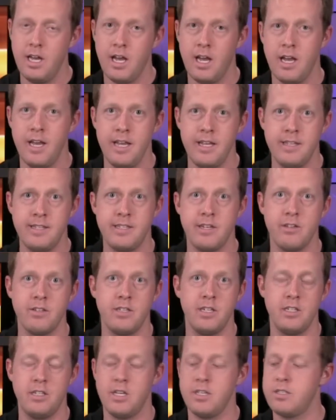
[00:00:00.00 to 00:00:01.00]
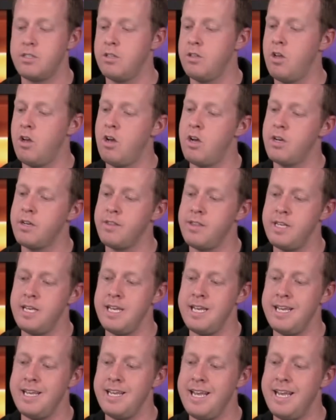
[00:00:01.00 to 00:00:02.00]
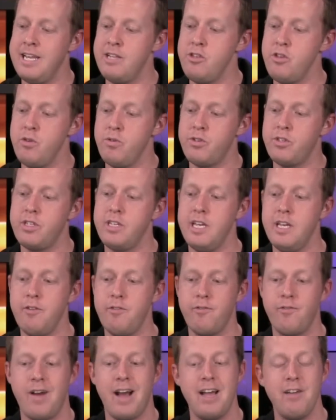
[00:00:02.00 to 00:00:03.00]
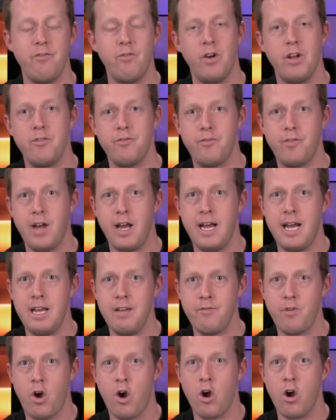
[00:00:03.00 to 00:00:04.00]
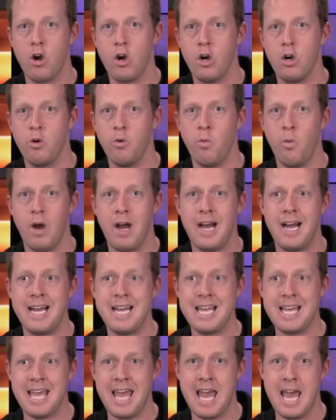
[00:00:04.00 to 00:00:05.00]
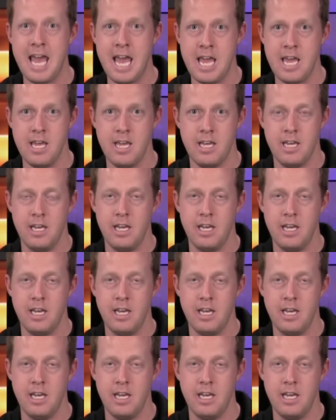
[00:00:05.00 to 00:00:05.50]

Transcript: Uh, Intel sent us along the N U C five one five R Y K,